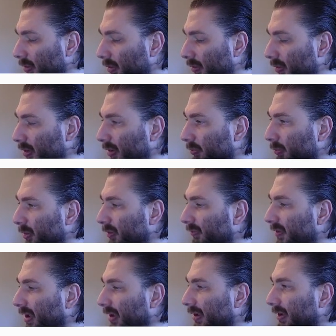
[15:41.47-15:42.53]
Let's move
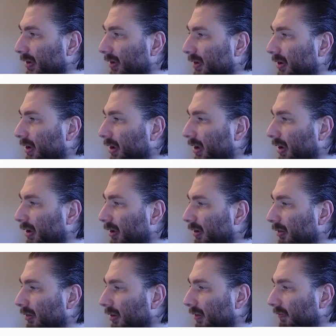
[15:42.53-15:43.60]
that
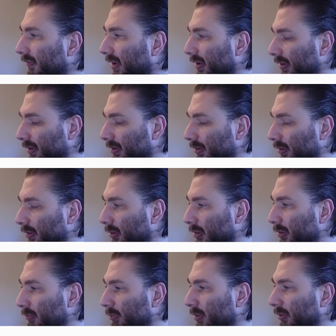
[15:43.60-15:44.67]
entire event
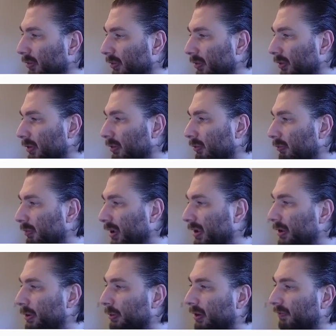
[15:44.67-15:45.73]
loop right
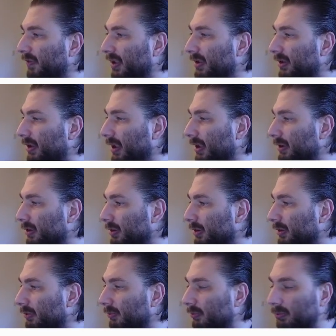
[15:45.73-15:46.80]
into our event
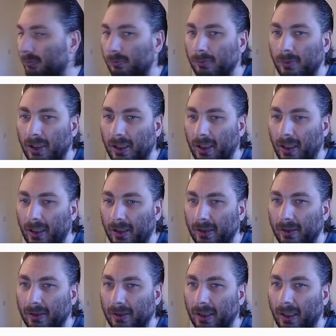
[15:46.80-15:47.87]
handler, and
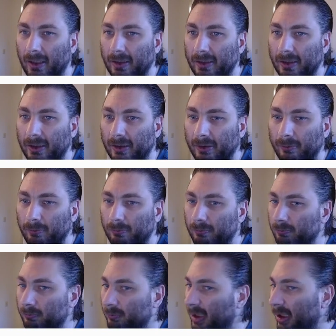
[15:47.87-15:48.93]
that is
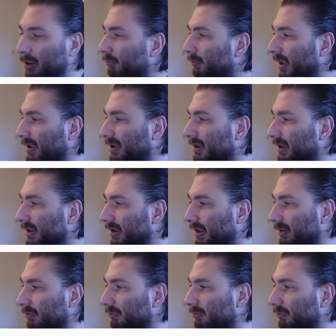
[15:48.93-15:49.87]
now basically done.